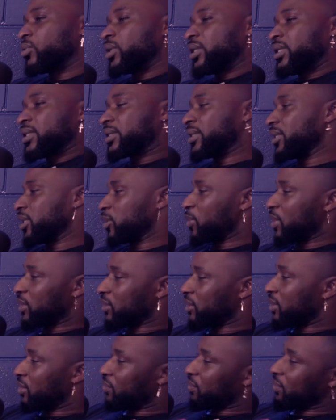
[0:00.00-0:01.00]
real estate
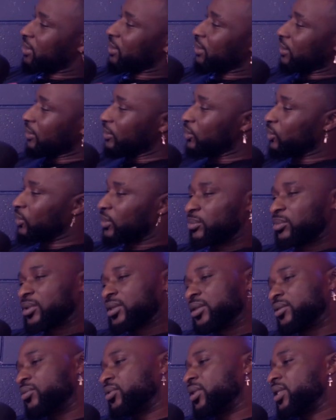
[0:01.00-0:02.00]
back in Africa. I'm in
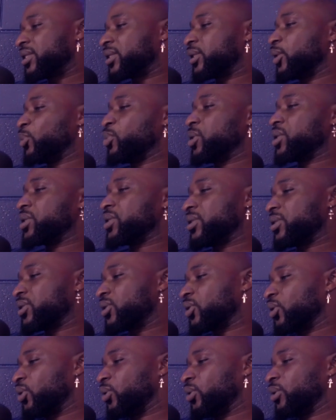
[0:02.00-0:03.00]
the real estate business.
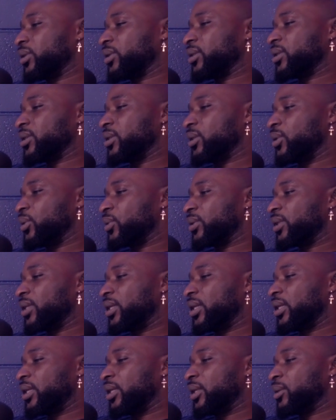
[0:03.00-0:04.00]
So
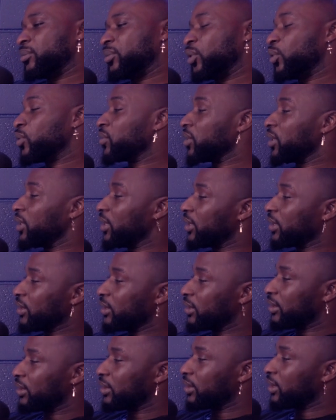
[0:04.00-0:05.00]
over here
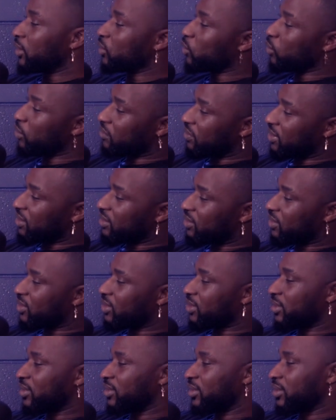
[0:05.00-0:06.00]
I do
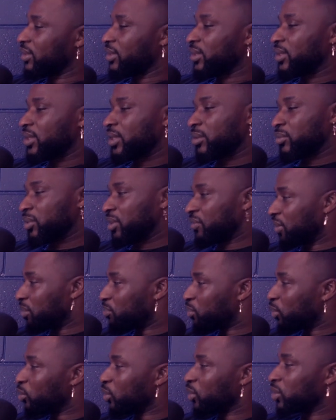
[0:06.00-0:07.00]
events. I'm an event
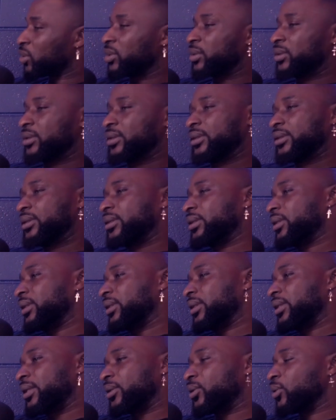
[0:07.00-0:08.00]
promoter.
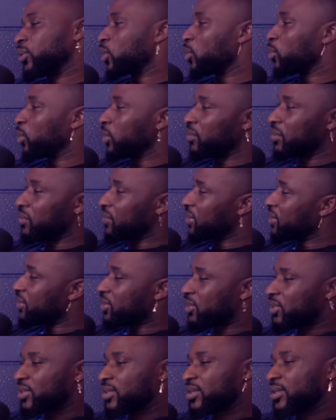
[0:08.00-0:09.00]
I do a couple of
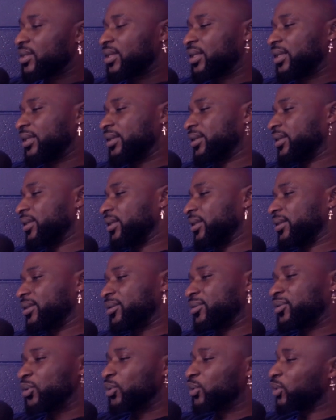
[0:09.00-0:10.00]
events and a
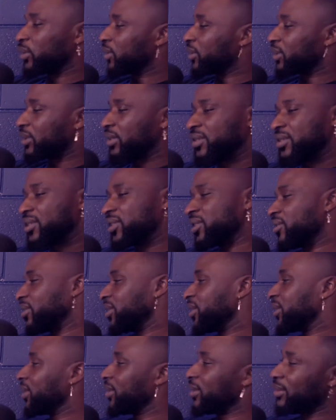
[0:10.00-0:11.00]
few other things here
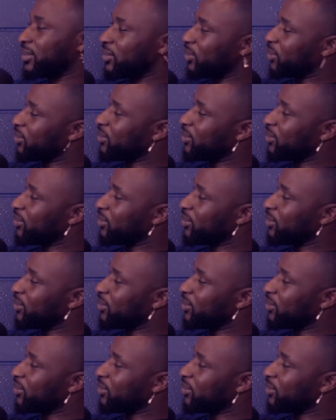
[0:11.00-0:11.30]
and there.